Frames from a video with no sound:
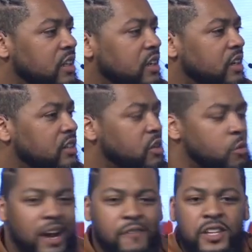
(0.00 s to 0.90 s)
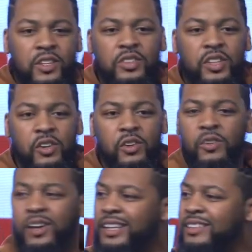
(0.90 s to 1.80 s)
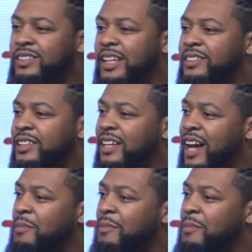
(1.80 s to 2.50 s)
So, whatever you do in this season, you got to be